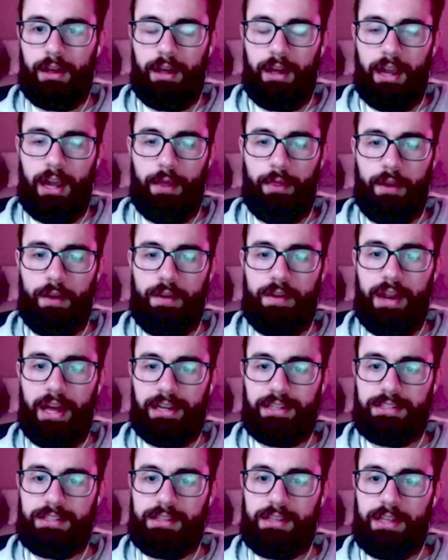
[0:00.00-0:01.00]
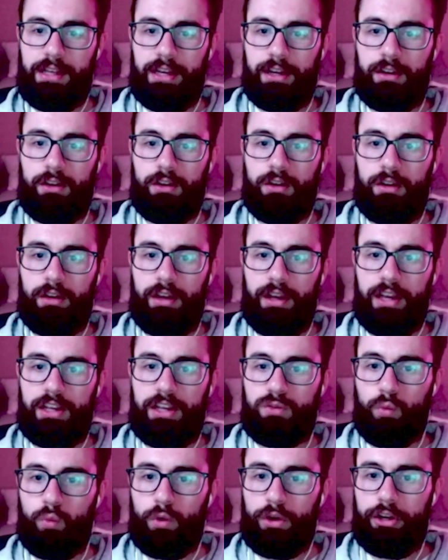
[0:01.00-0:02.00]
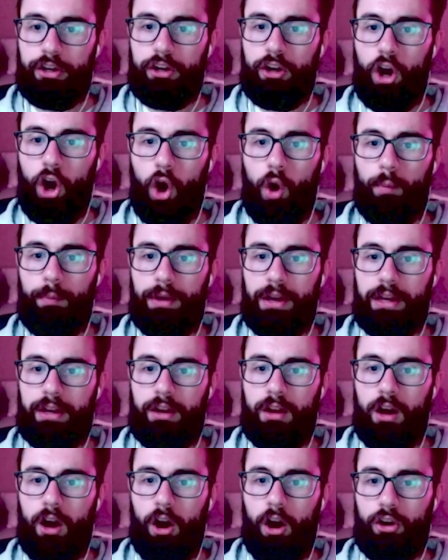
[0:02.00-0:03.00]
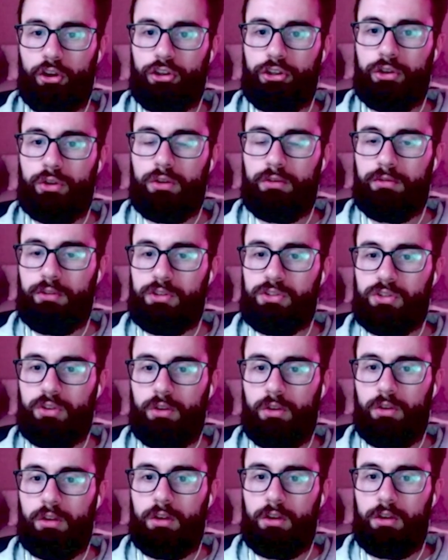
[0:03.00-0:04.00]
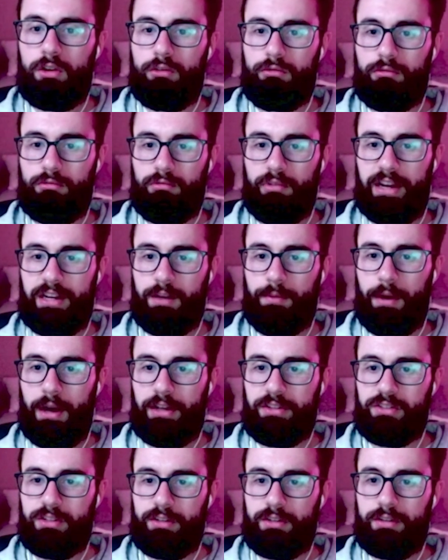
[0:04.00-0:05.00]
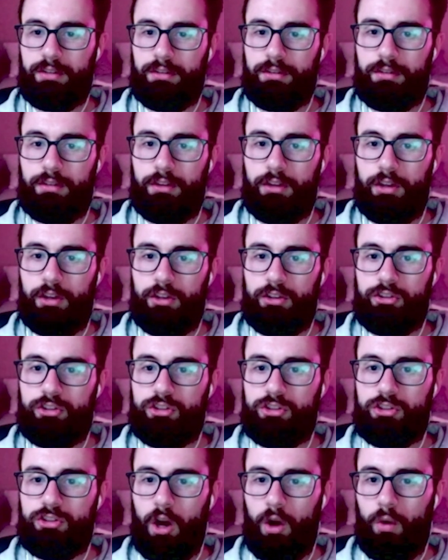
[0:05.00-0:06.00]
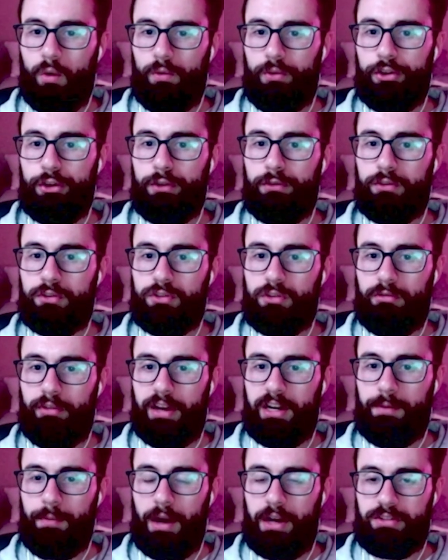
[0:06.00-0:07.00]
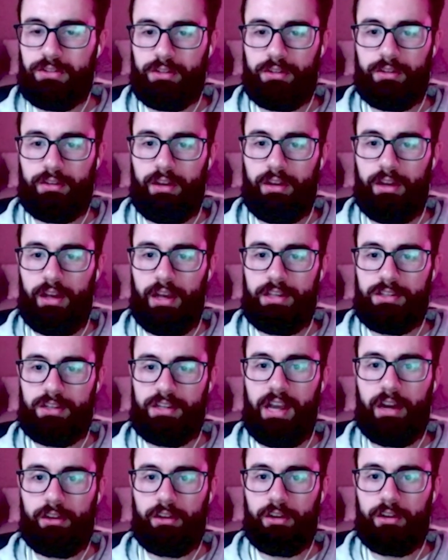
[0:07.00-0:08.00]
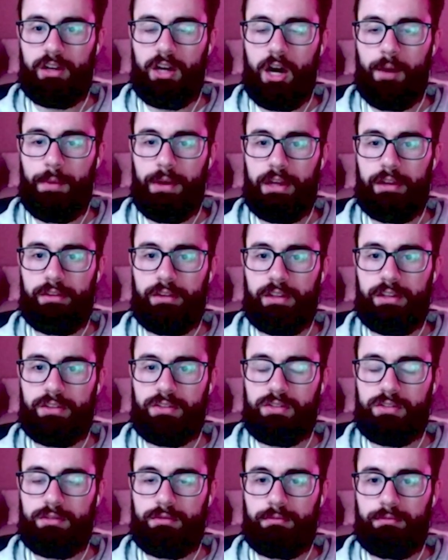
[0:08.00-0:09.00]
And the next thing is we're going to open our universal randomizer. So the universal randomizer is again going to come in this